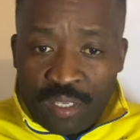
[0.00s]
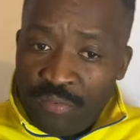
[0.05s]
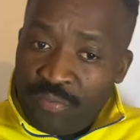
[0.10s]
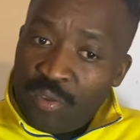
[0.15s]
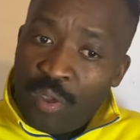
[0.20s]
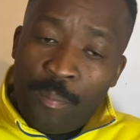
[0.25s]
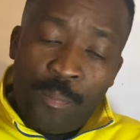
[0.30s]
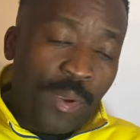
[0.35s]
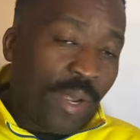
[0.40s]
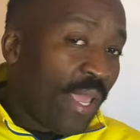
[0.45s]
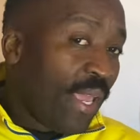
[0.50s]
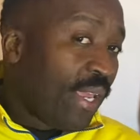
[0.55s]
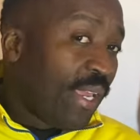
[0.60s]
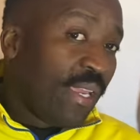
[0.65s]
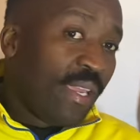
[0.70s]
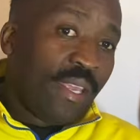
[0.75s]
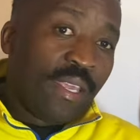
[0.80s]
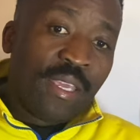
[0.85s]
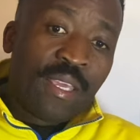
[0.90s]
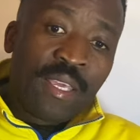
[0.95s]
If you're
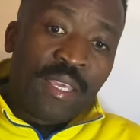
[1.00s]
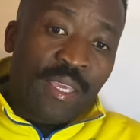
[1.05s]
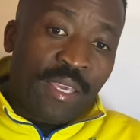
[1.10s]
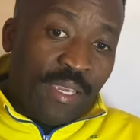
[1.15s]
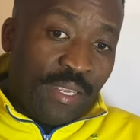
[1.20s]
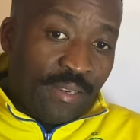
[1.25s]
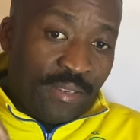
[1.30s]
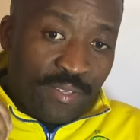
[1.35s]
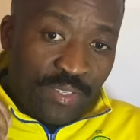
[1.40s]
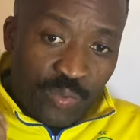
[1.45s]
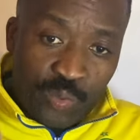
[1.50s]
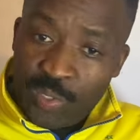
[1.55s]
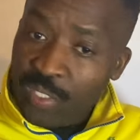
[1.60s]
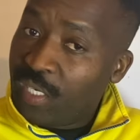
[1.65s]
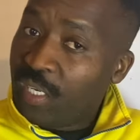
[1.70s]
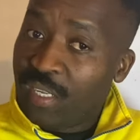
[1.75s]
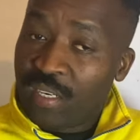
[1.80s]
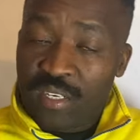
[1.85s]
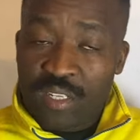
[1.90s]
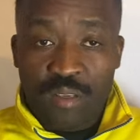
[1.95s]
playing in
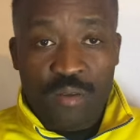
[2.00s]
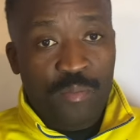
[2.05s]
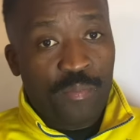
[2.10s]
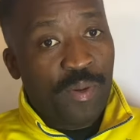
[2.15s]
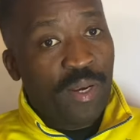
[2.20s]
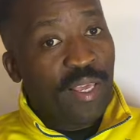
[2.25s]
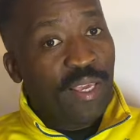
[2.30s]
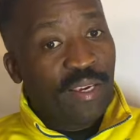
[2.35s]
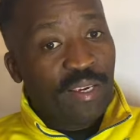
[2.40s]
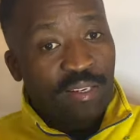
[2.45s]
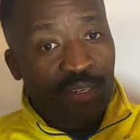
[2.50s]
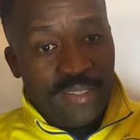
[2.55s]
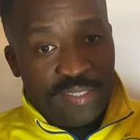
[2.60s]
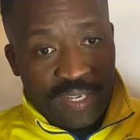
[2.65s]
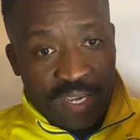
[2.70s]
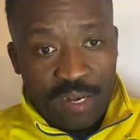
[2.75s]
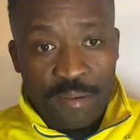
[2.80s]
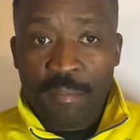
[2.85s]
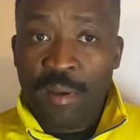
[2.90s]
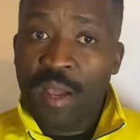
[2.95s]
Sweden, you're playing in
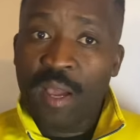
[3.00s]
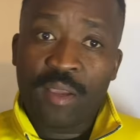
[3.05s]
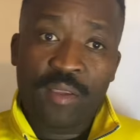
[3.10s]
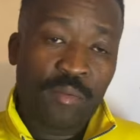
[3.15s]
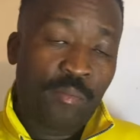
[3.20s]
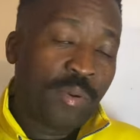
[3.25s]
Denmark,